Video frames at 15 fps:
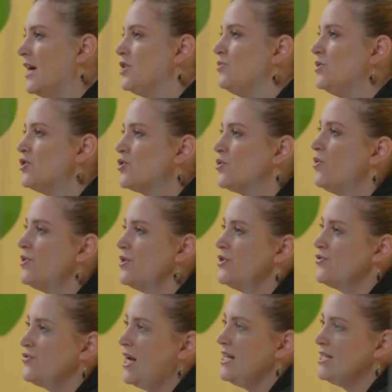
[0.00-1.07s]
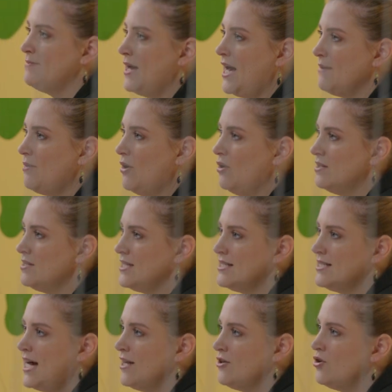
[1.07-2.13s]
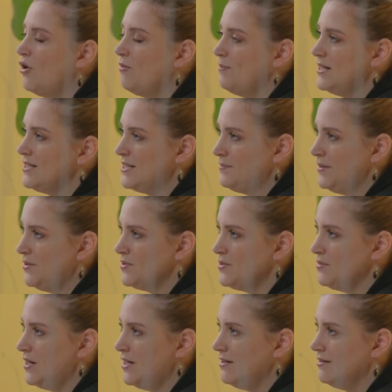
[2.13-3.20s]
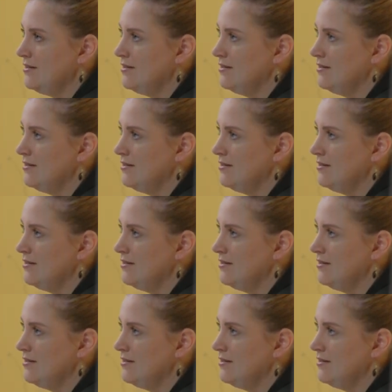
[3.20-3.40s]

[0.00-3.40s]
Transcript: and to ensure that Australia's bad policies are not picked up elsewhere.